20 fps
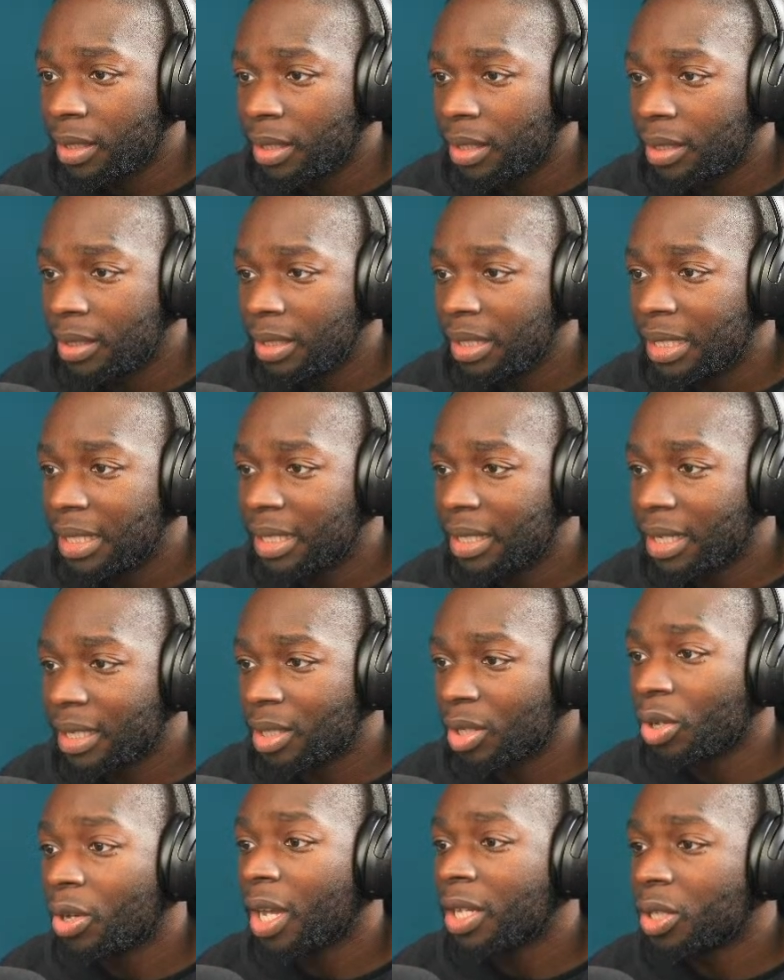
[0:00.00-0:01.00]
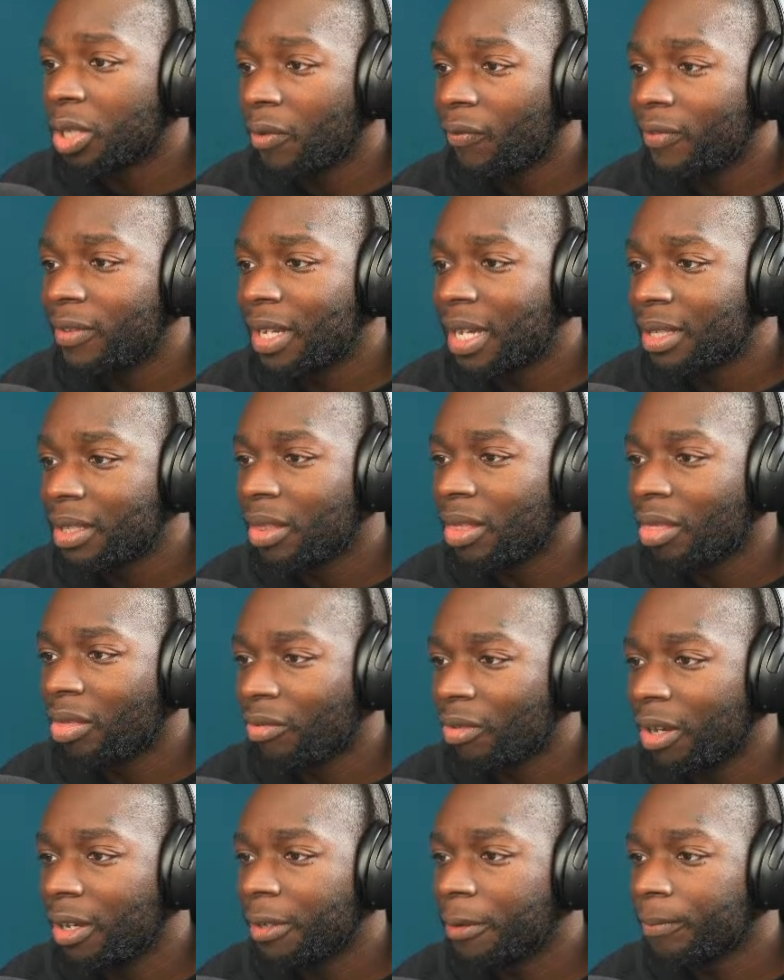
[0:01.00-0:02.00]
Scene index. Okay, so if it's less than
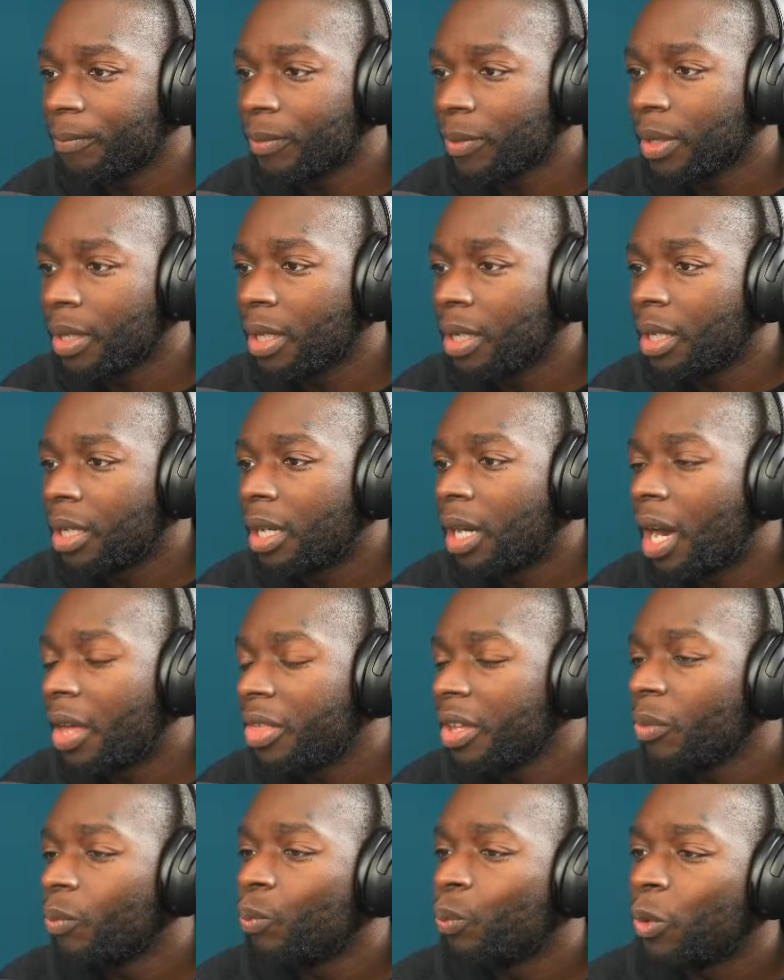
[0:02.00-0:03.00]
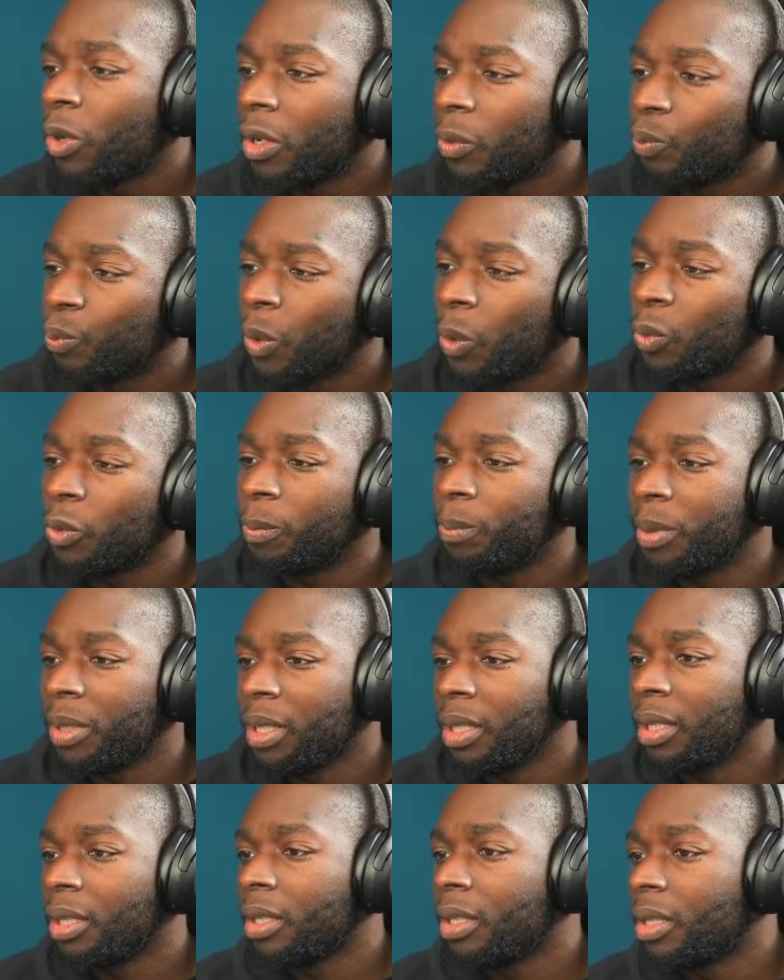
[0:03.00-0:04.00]
3, I think what would
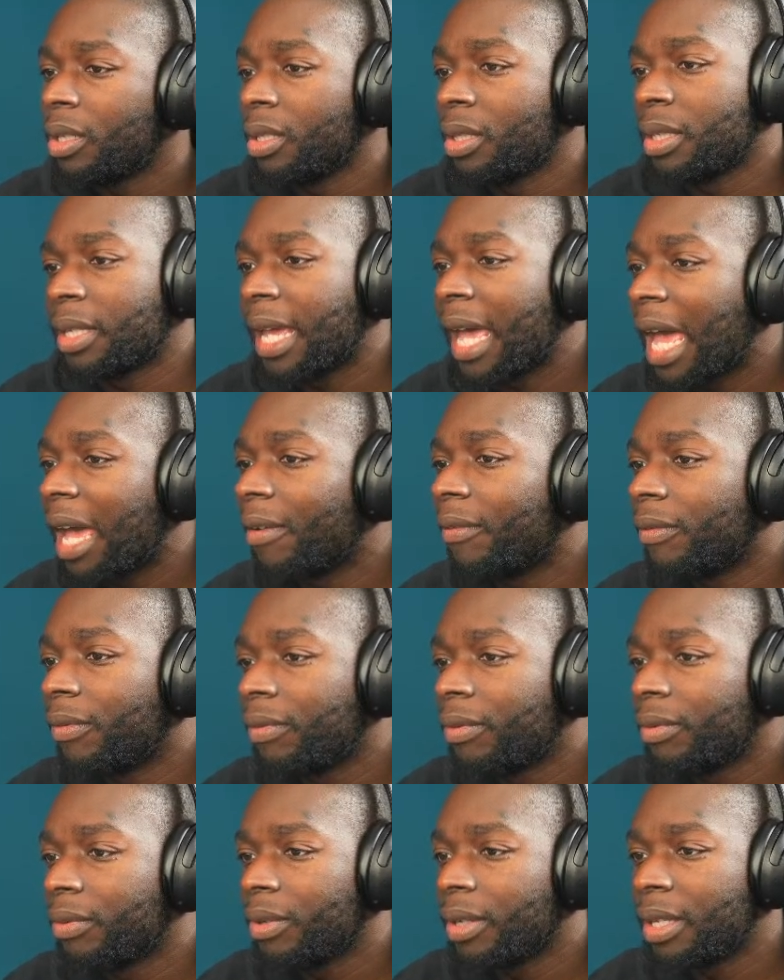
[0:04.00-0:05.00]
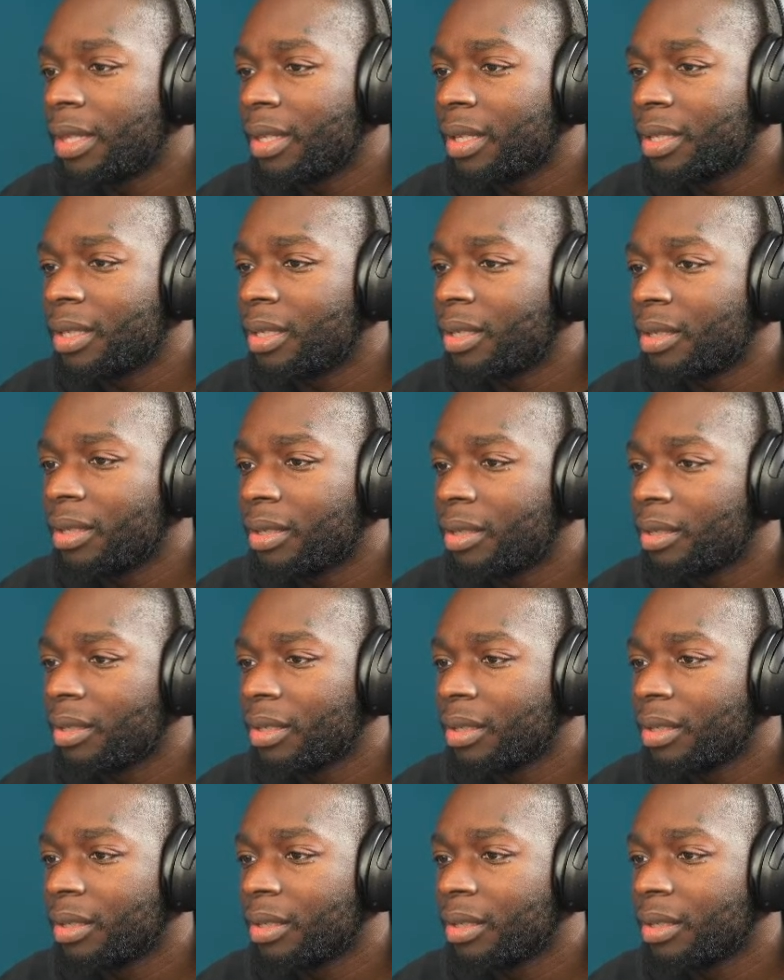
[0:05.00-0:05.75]
be good to have, and this is